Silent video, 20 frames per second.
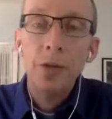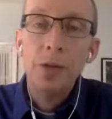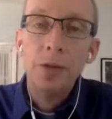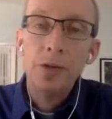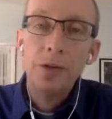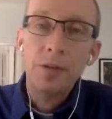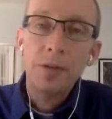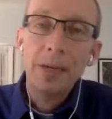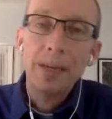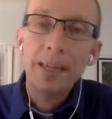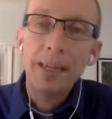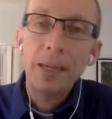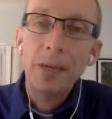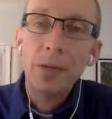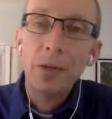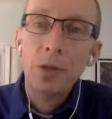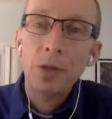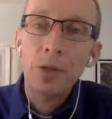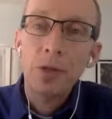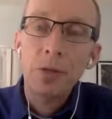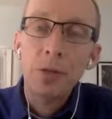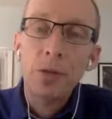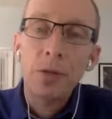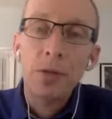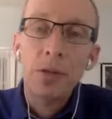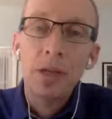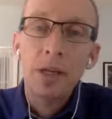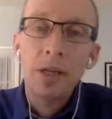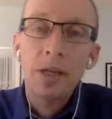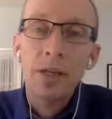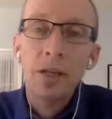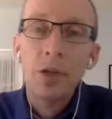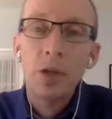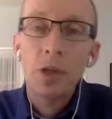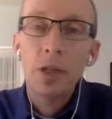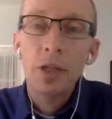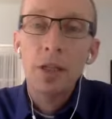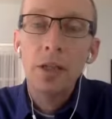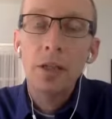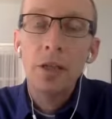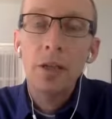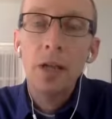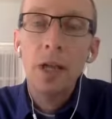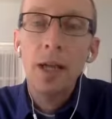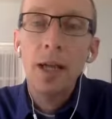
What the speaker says: This is Mike Gingerich with Digital Hill